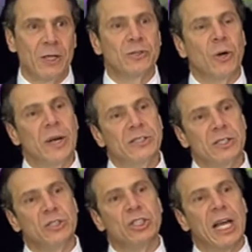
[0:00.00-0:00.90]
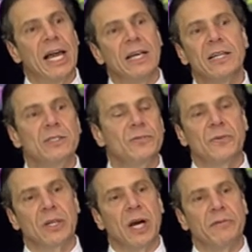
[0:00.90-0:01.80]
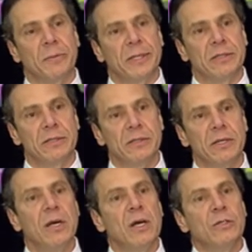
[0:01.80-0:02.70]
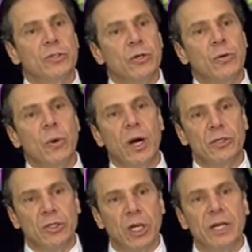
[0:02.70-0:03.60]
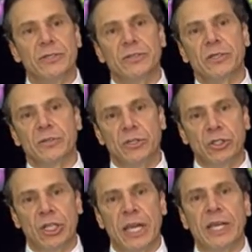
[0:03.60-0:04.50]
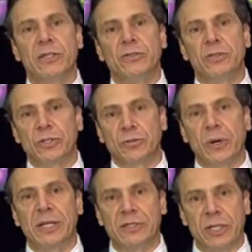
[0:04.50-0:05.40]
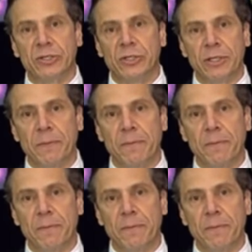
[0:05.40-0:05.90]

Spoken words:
So it's a challenge for government to adjust, to change, to transition,